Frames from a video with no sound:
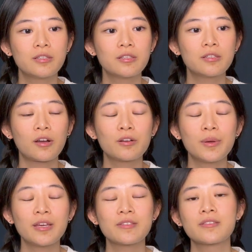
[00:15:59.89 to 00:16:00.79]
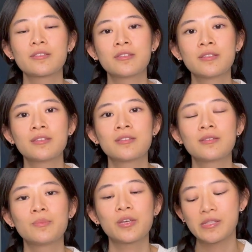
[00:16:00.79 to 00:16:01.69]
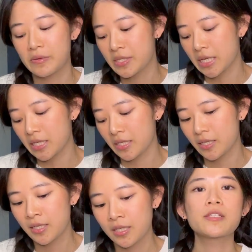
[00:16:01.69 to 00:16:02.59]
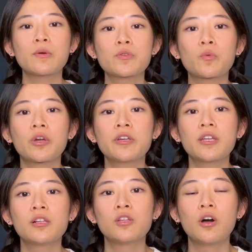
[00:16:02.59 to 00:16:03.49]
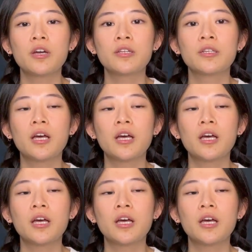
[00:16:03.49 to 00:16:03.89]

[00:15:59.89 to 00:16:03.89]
cargo pants because I was like, because I was wearing it a lot.